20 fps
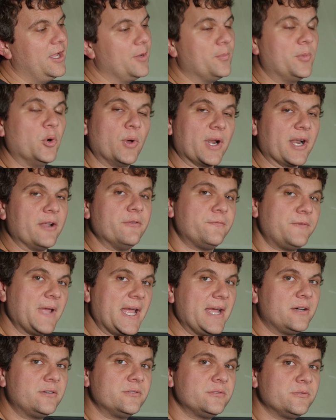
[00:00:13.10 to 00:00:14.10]
But what I
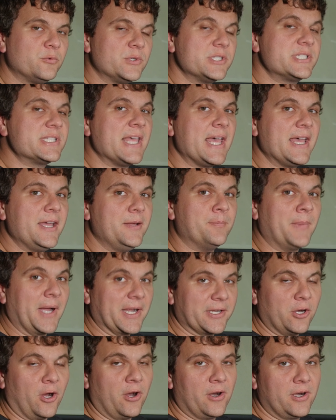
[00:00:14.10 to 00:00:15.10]
found was that my
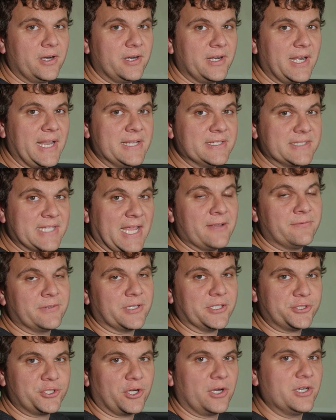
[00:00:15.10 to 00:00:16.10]
car is
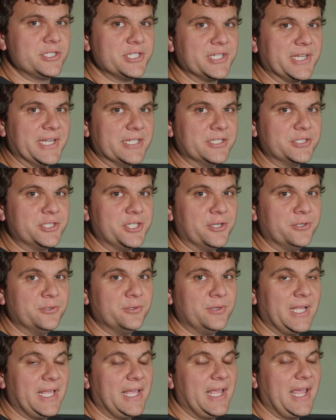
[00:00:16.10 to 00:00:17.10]
having a charging
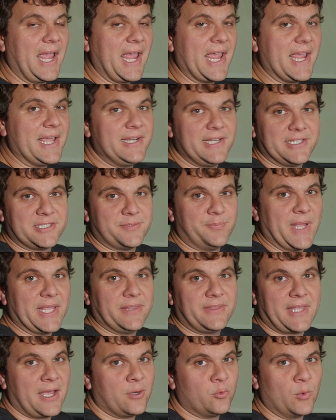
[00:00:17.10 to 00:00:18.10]
issue, and it's
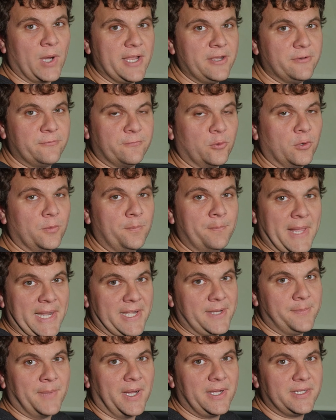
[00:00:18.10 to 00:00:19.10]
been that way for
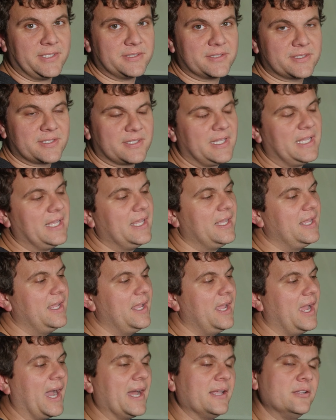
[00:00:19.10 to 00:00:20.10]
many months.
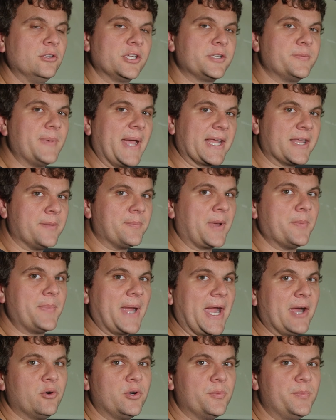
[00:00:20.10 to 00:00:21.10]
I looked back at my
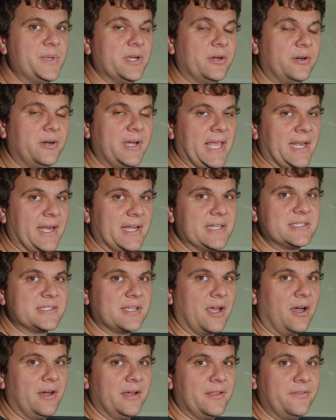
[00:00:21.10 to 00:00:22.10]
power bill and I
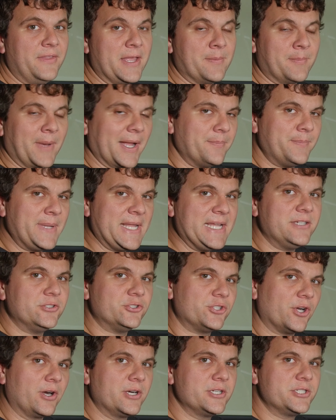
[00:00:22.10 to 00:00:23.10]
saw that my peak
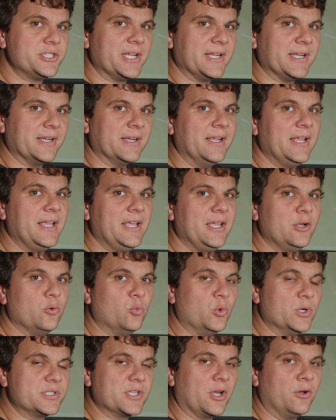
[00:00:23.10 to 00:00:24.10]
charging
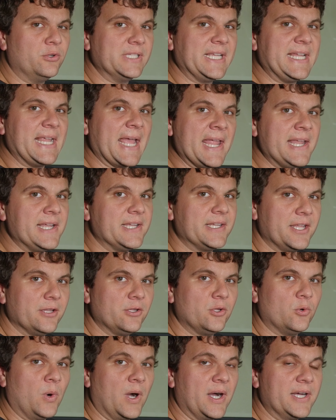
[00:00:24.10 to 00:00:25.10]
was only eight
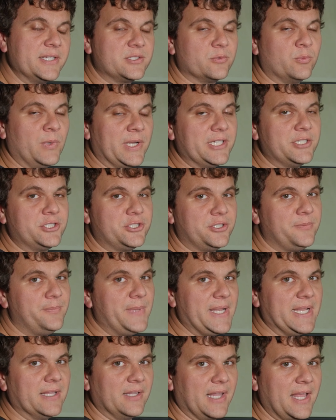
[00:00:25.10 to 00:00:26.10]
kilowatts when it should
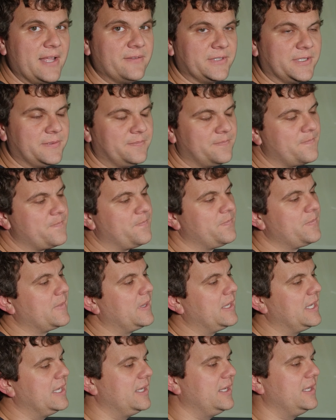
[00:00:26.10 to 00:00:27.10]
be eleven.
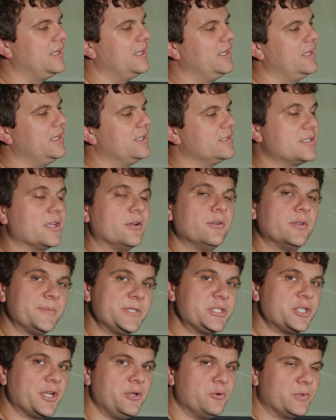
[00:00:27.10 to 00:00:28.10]
So let me
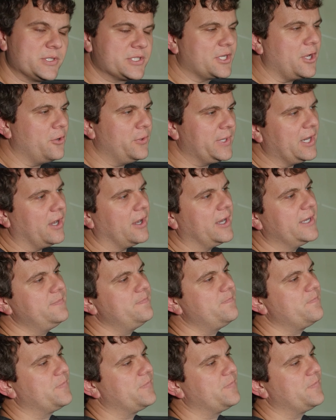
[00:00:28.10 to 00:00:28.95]
show you what's going on.